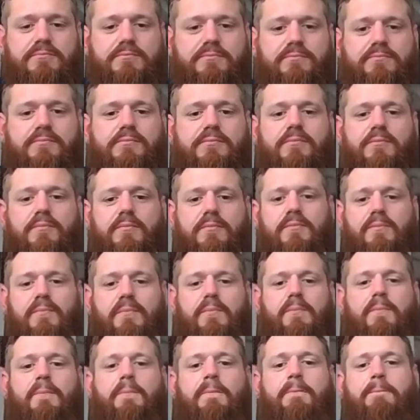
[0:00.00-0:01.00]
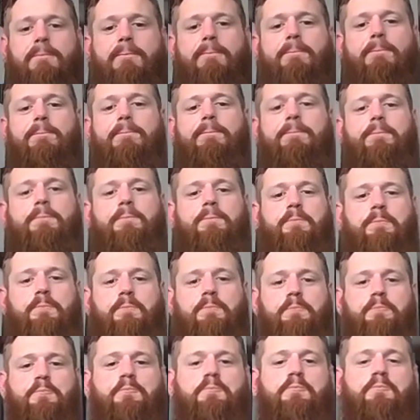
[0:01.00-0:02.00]

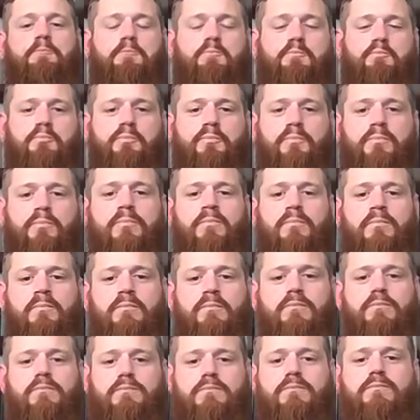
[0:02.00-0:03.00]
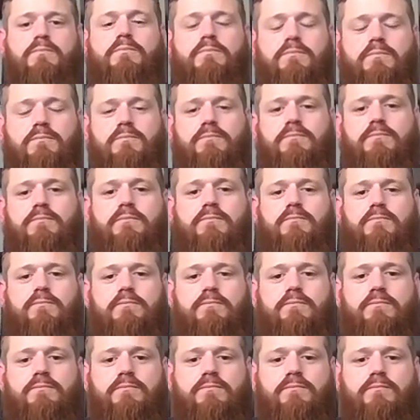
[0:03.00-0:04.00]

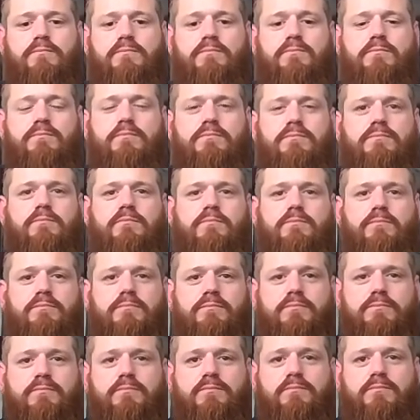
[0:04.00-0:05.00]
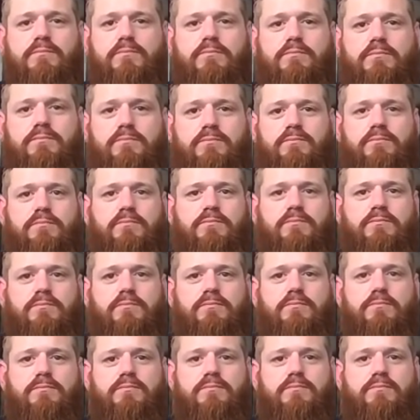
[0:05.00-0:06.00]

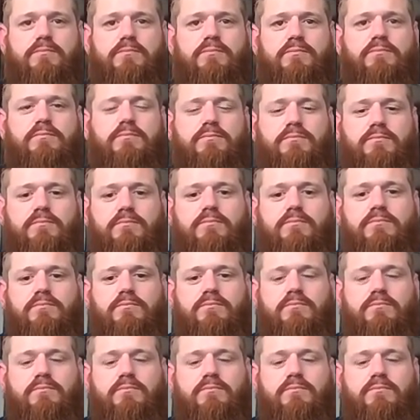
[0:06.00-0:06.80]
[no speech]